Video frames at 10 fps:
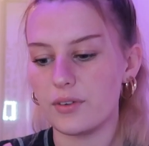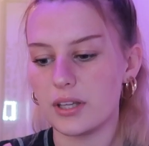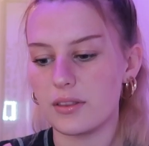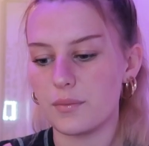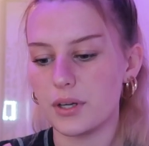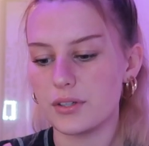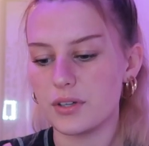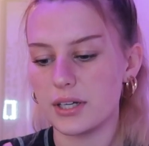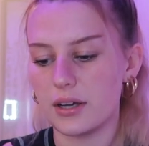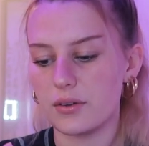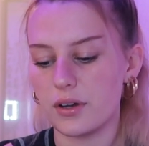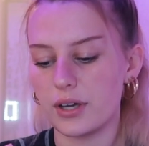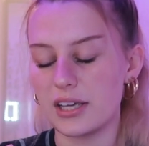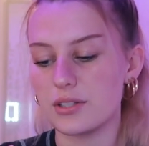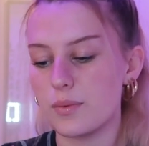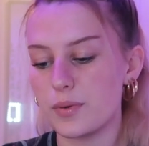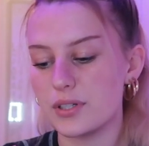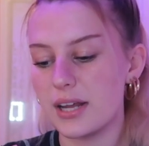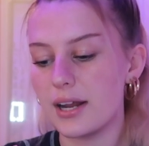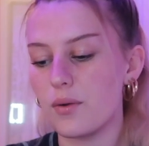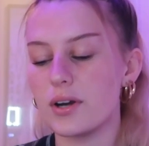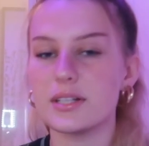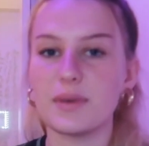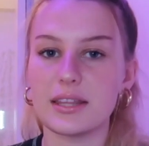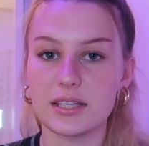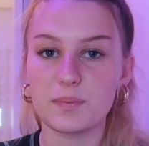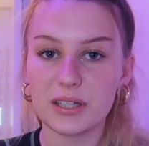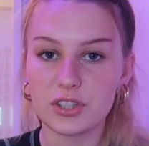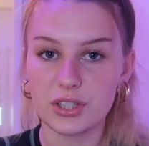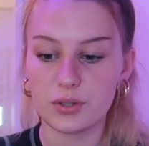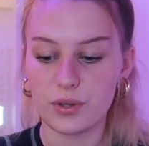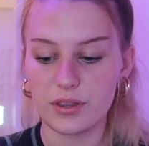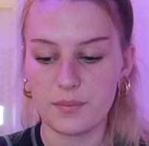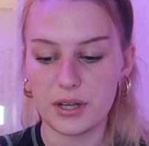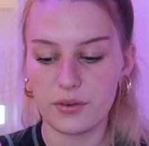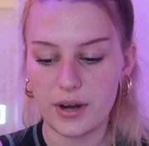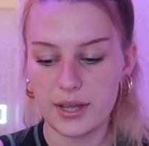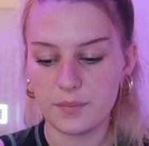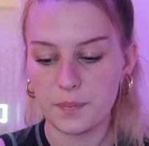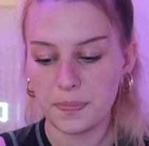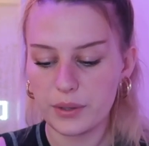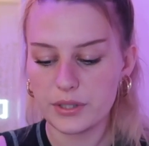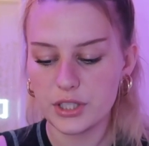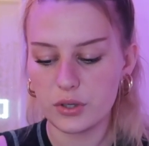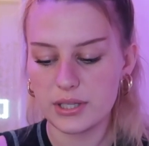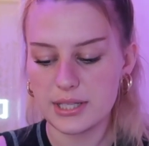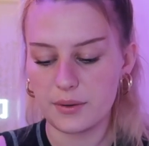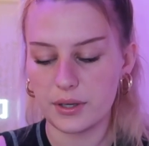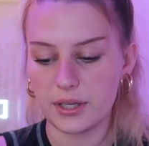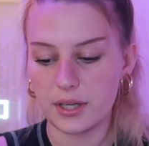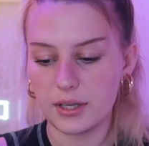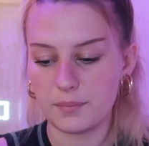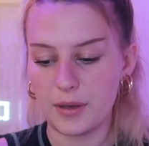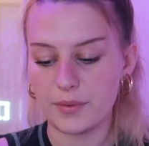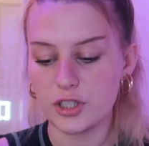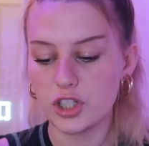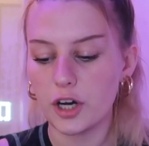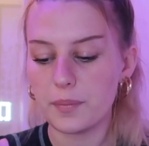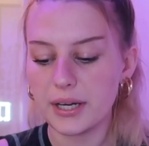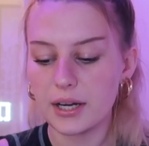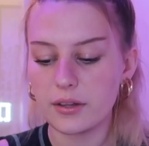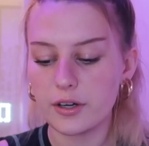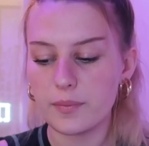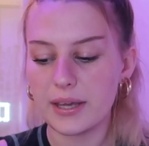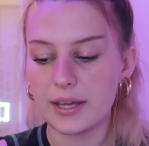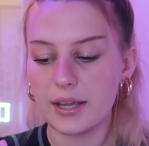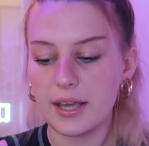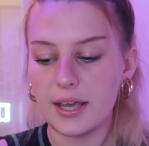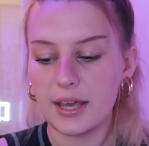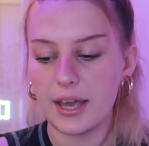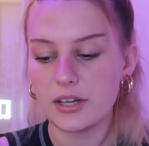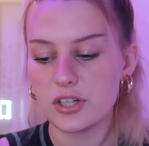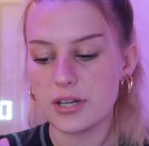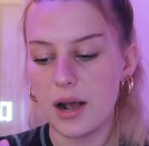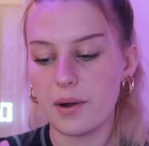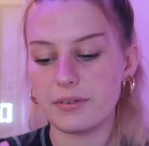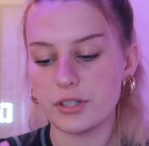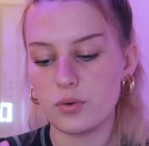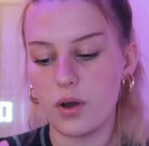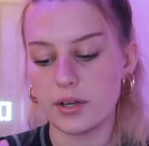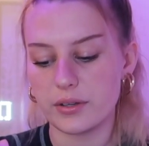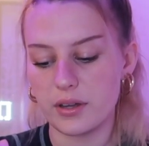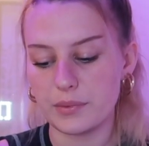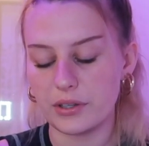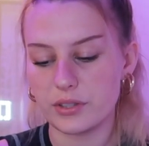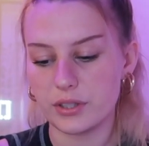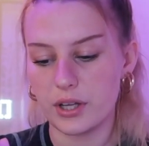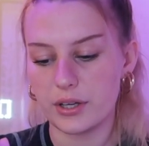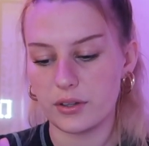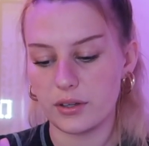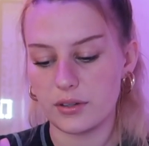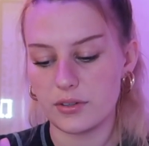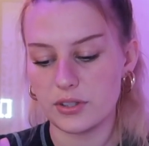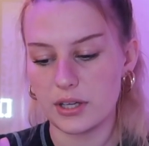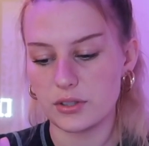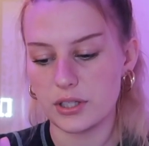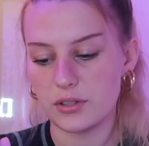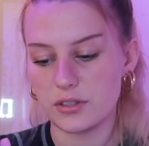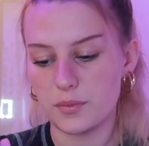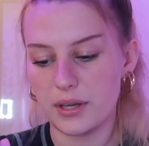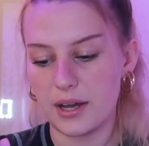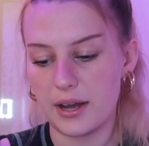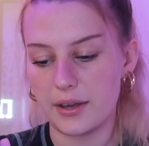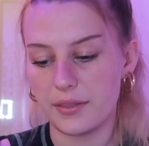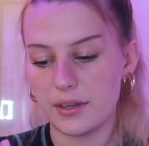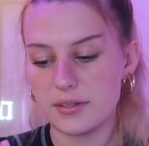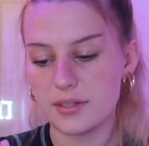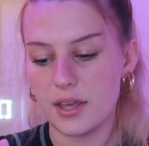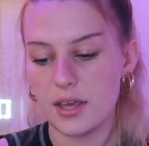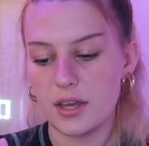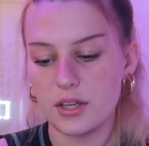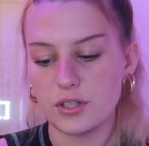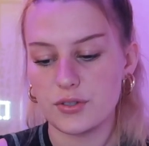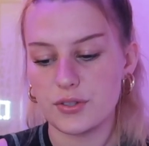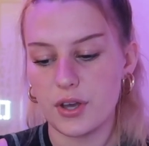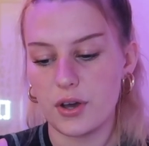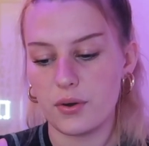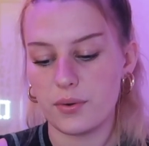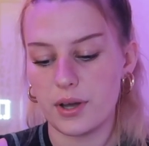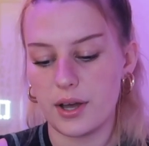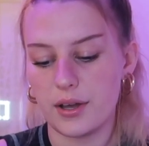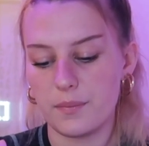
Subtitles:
don't have any thumbnails right now. Okay, so pretend I wanted to make this picture into a thumbnail, right? So what I would do is I would maybe sharpen it a little bit, and just however you want your thumbnail to look. The saturation's a bit high in this. So